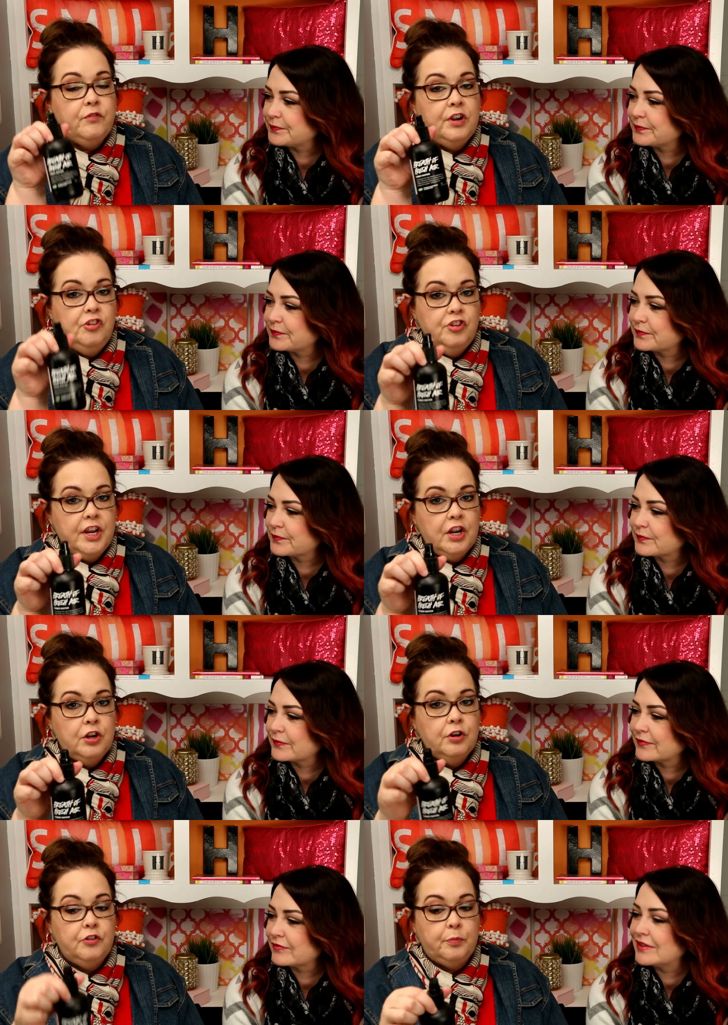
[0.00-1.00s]
Speaker 1: Fresh
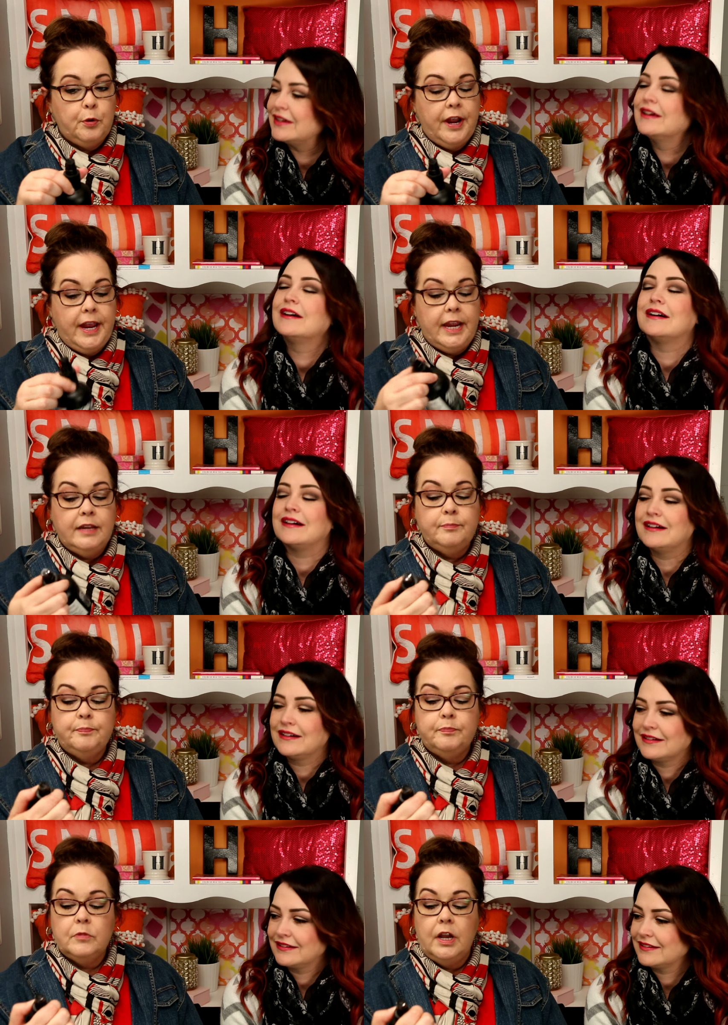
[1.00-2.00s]
Air Spray.
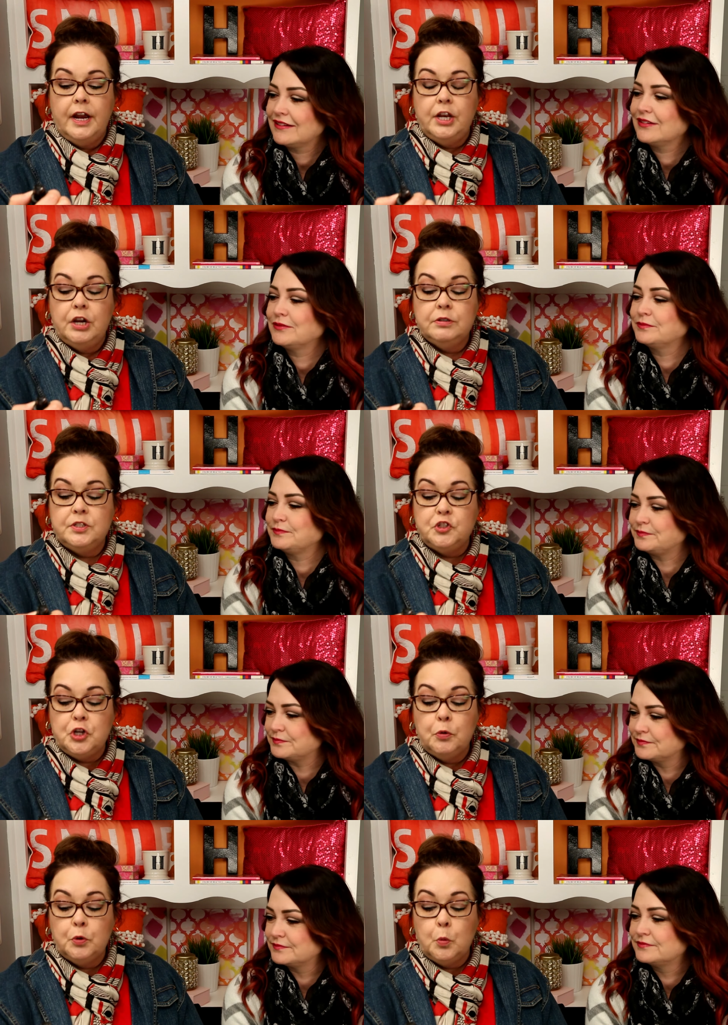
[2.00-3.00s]
I know, it's the
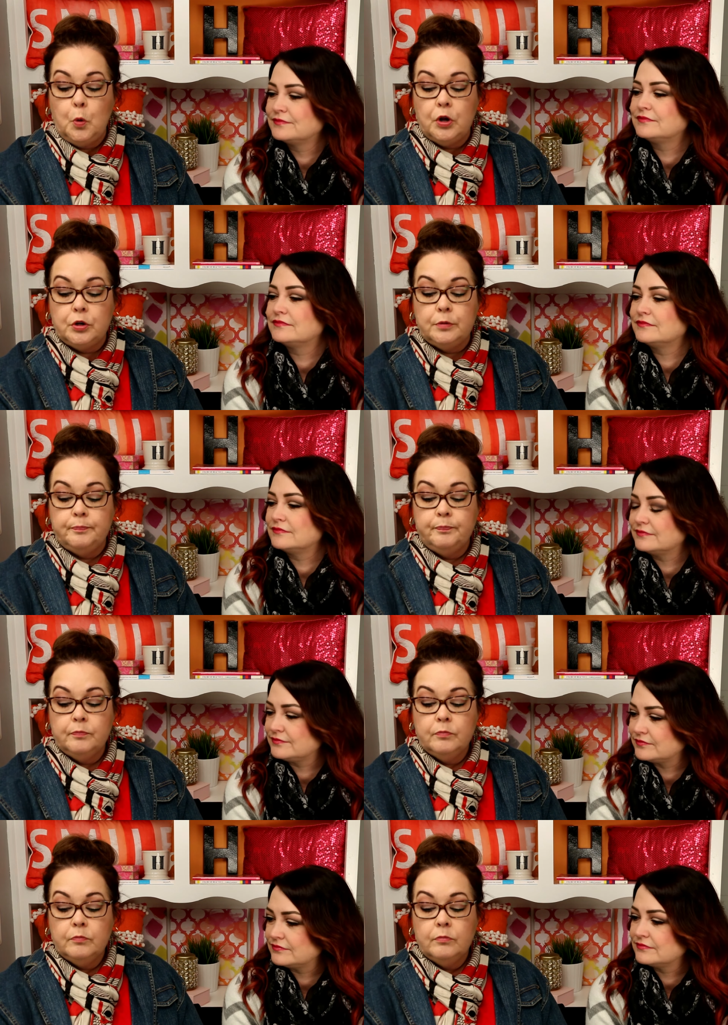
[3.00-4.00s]
toner water.
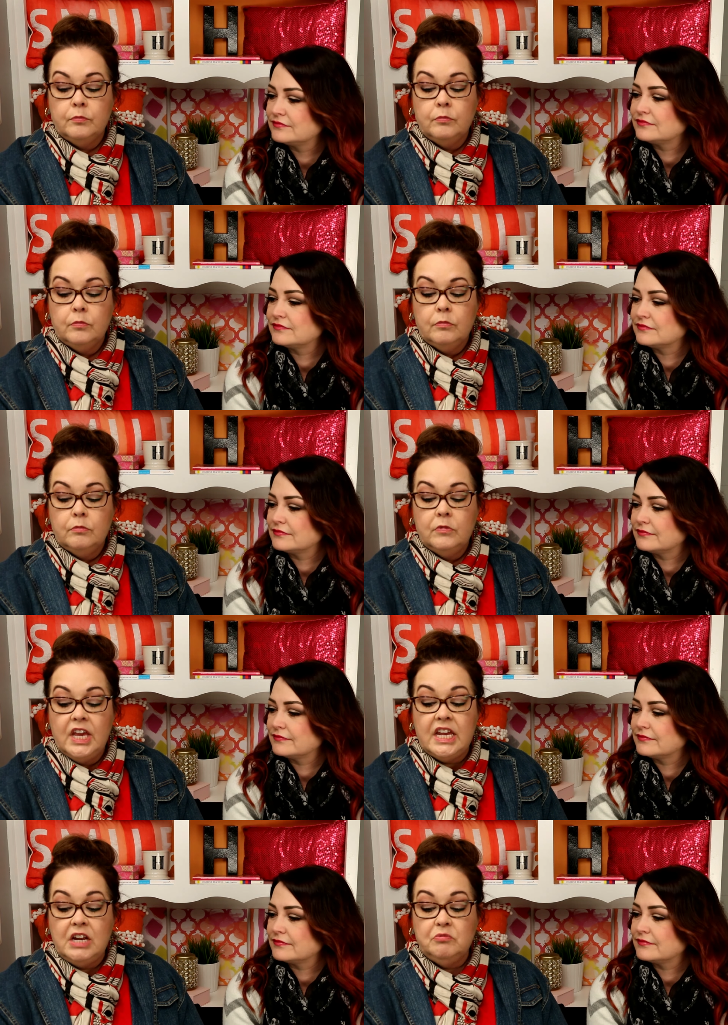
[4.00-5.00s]

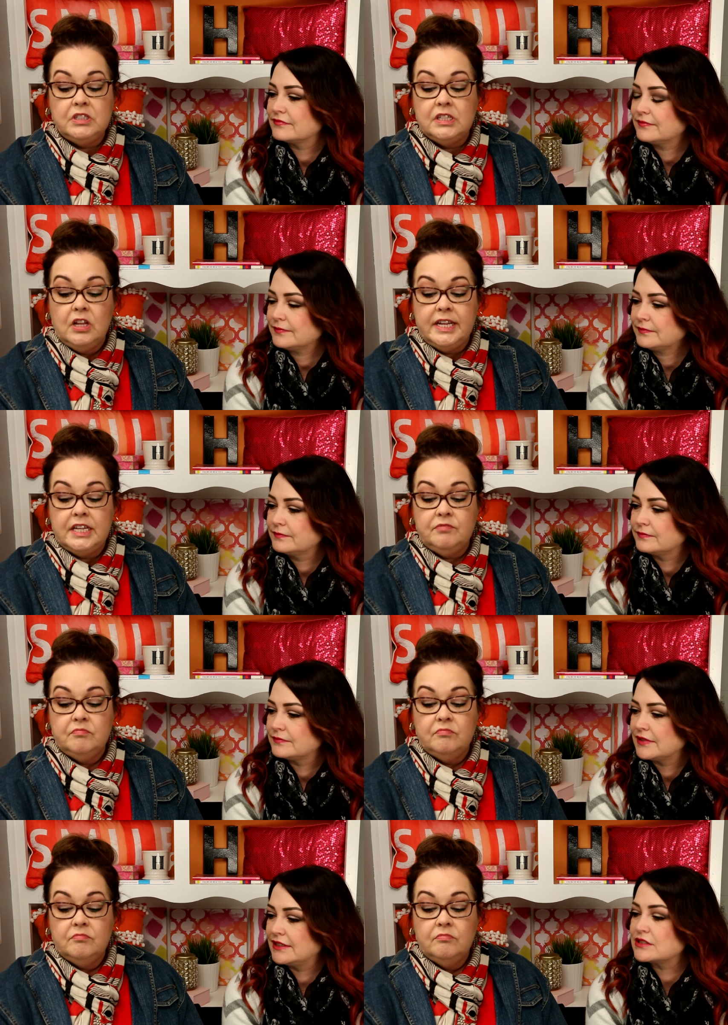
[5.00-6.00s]
And I really like it.
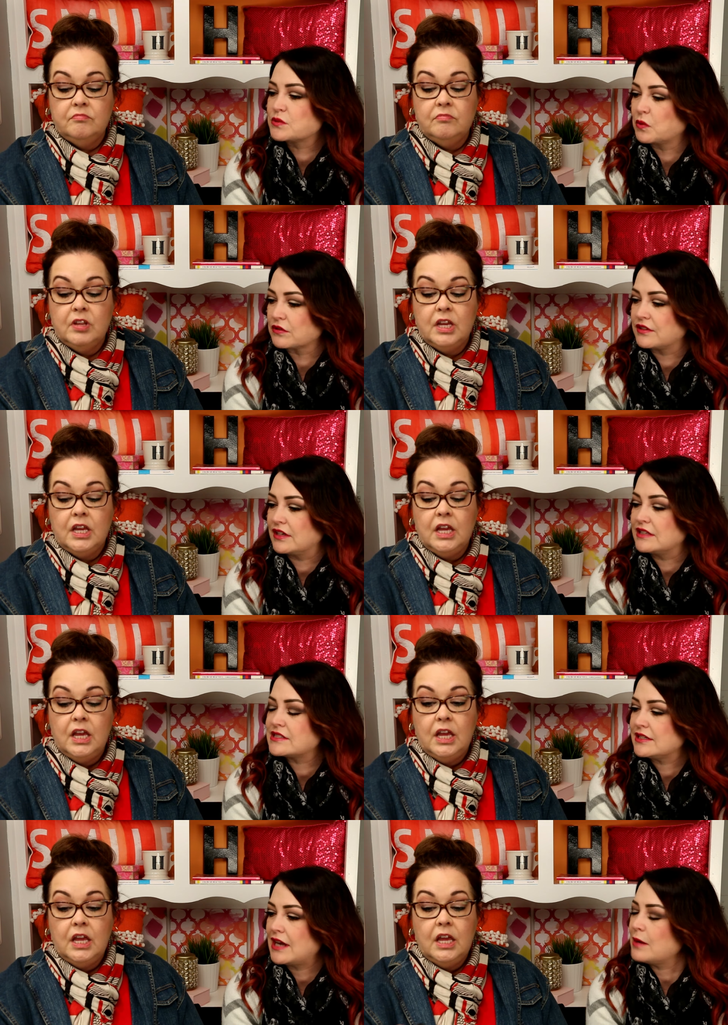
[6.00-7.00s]
Speaker 2: And it's worth it.
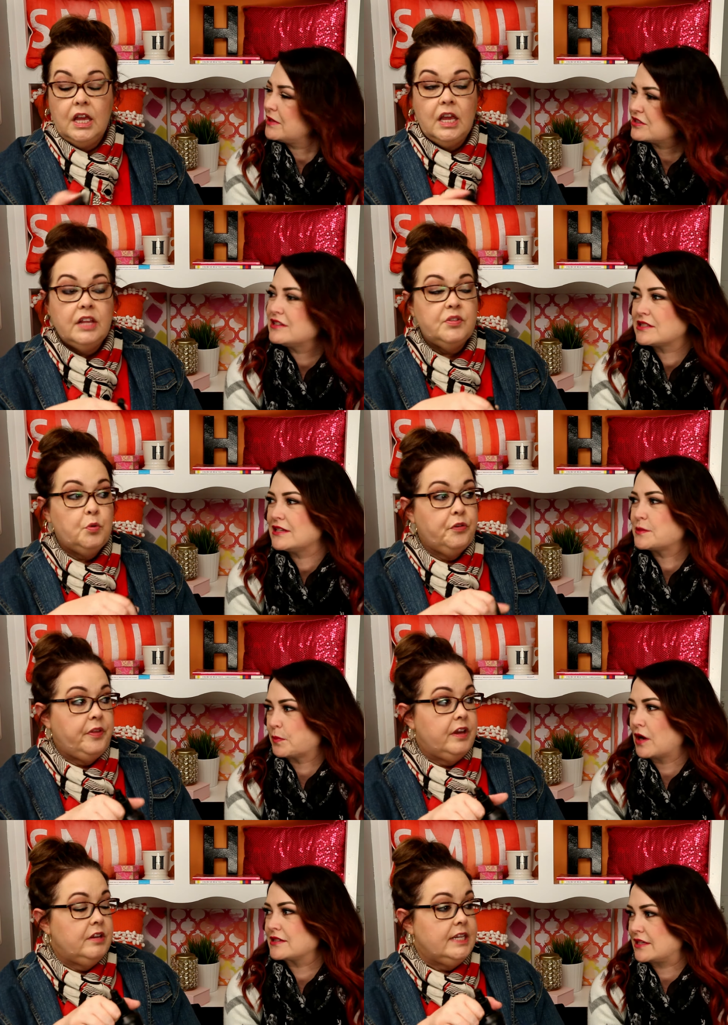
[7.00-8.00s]
It's it, how much? It's, it's, worth
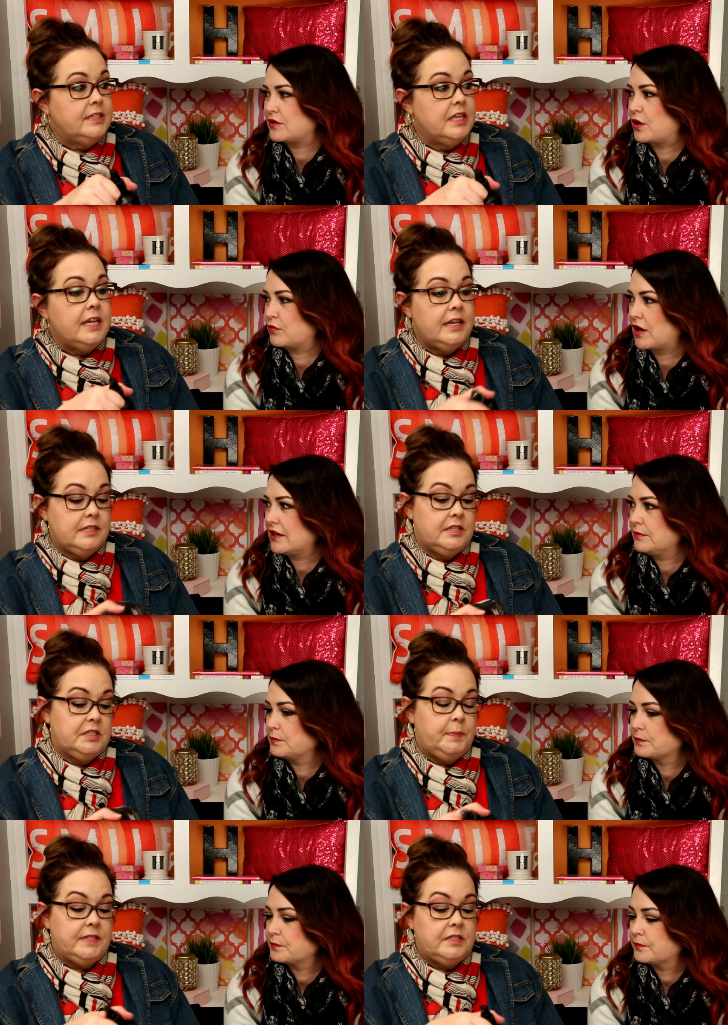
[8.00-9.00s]
it's pricey it. Though, it right? is
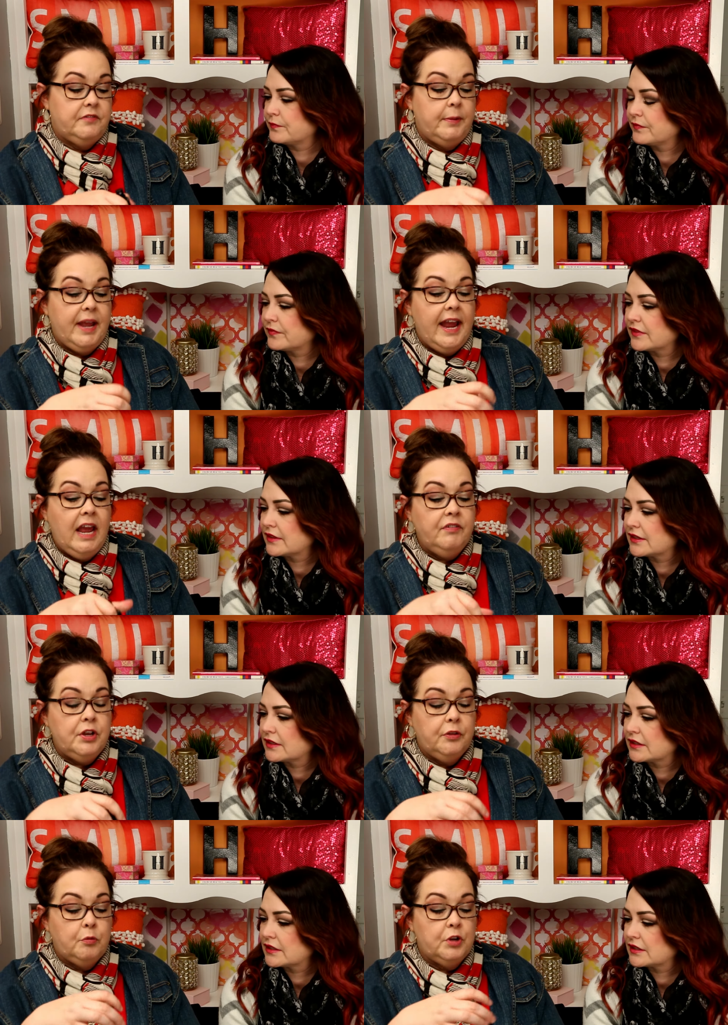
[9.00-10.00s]
Speaker 1: expensive. I mean, I have
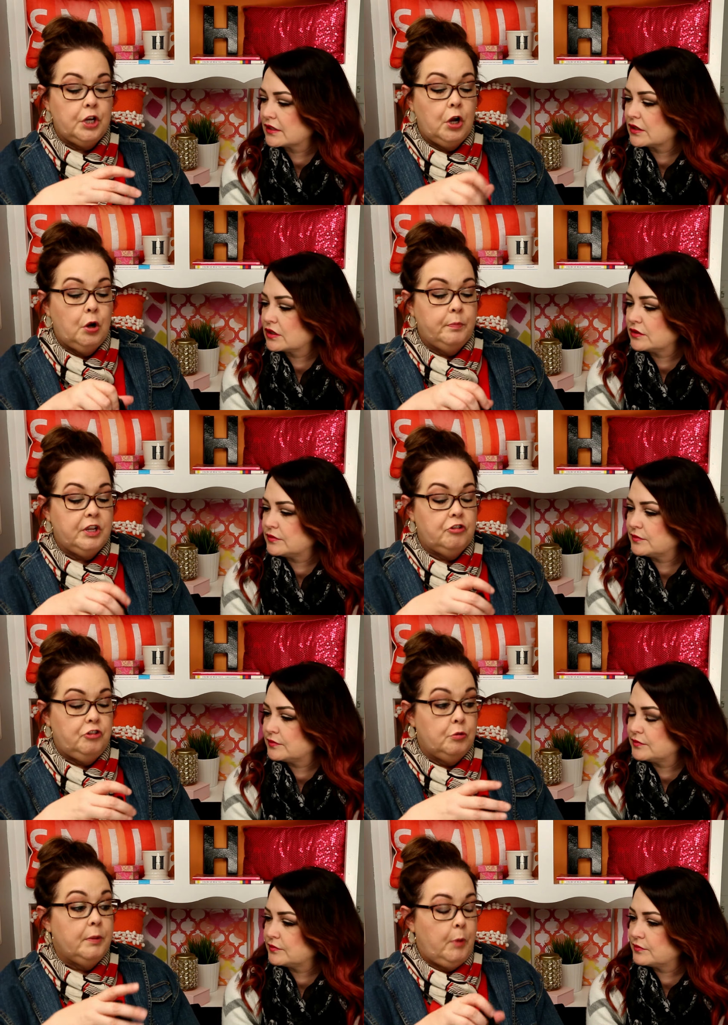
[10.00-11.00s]
another one at home because
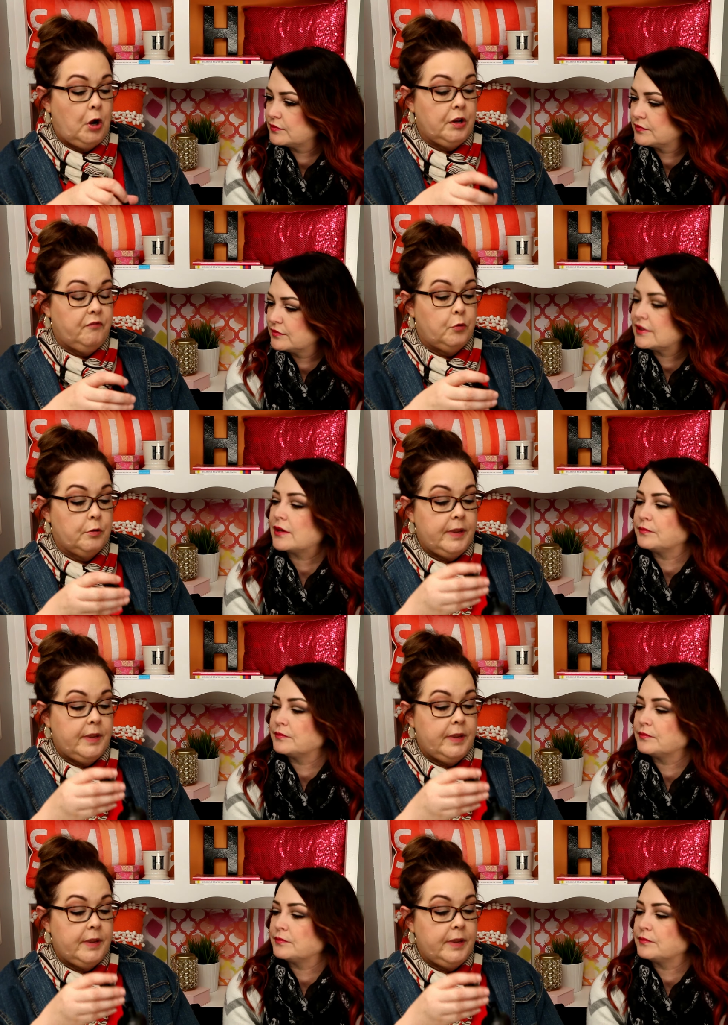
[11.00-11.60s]
you had bought it for